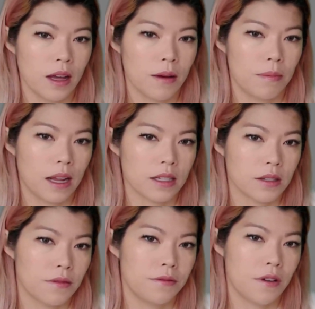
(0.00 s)

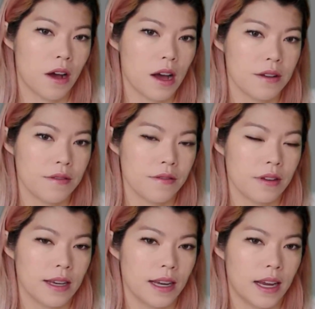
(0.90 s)
plus 5
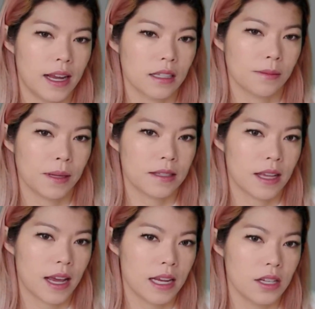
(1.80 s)
x plus
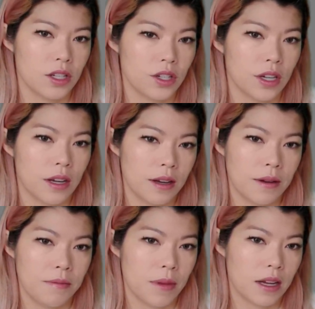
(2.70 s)
h
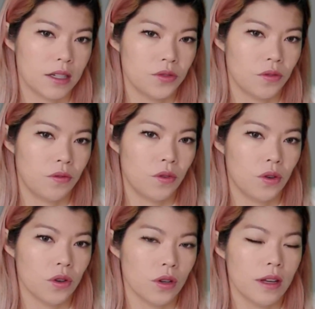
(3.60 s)
minus
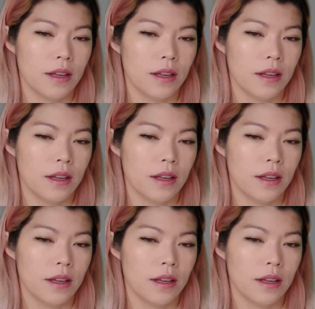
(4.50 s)
4,